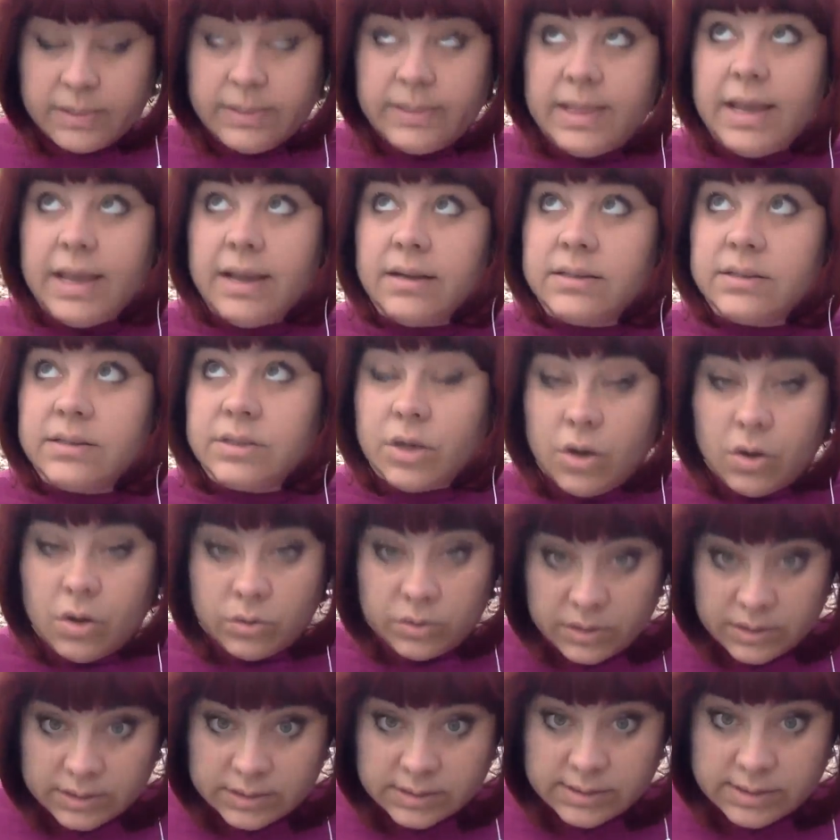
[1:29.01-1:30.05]
Thanks
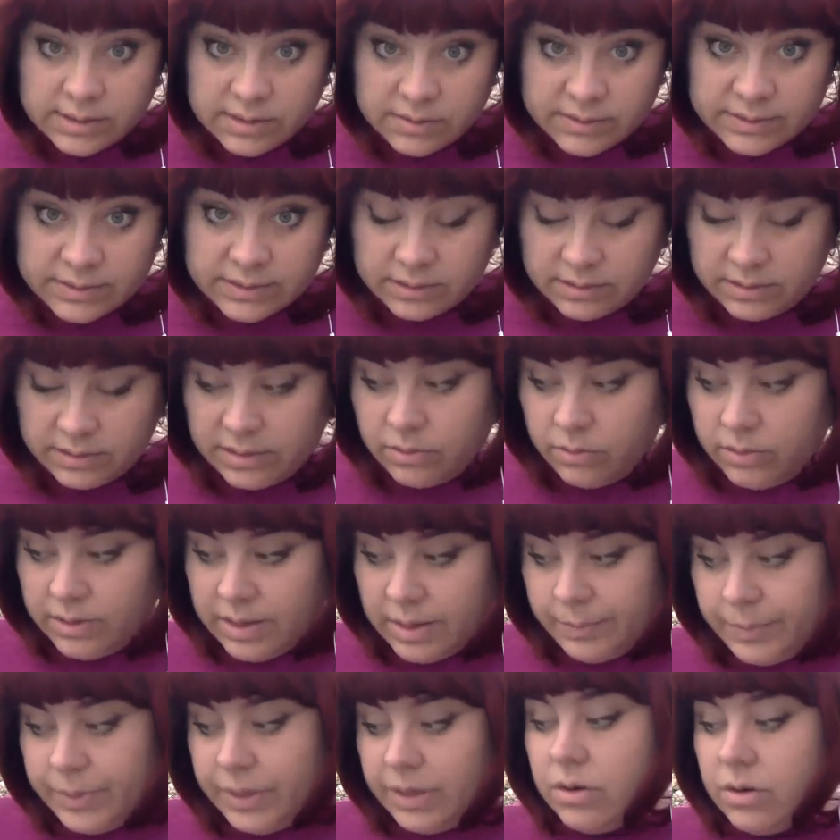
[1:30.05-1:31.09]
God he's leaving Sidereal
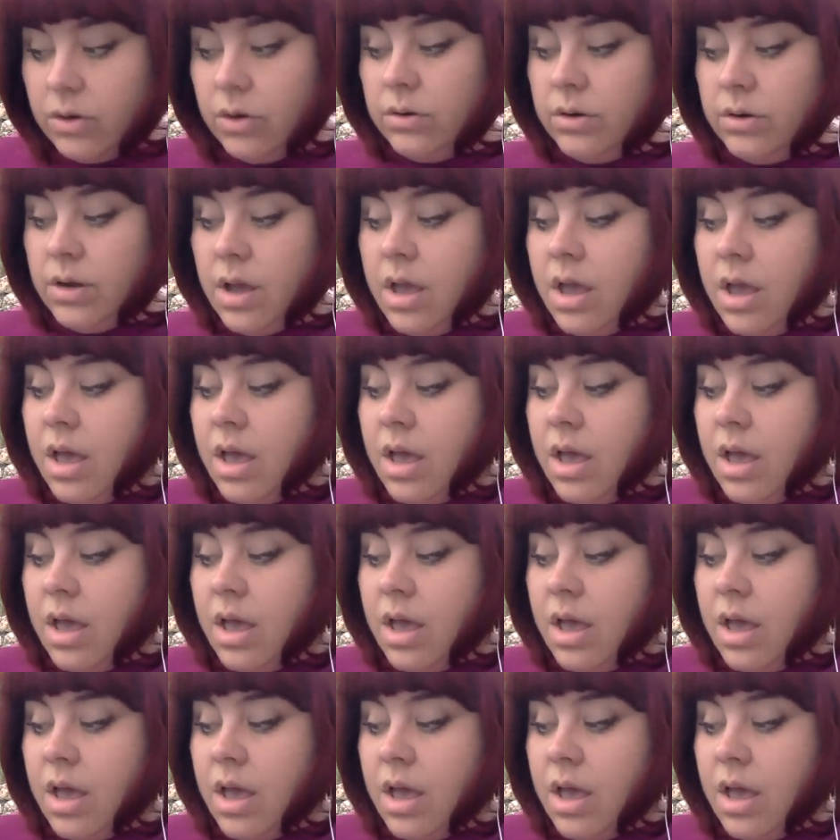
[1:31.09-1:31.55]
Capricorn,